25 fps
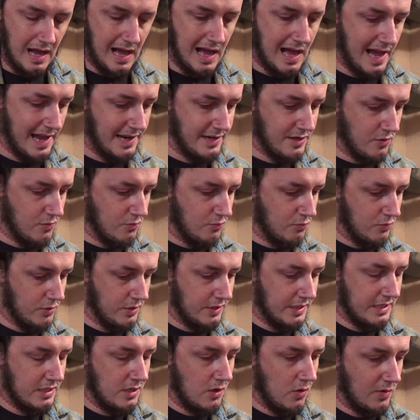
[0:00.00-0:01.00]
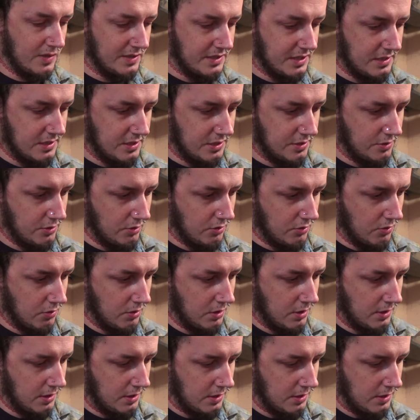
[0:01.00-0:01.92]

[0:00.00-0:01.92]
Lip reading: I don't really know what to do.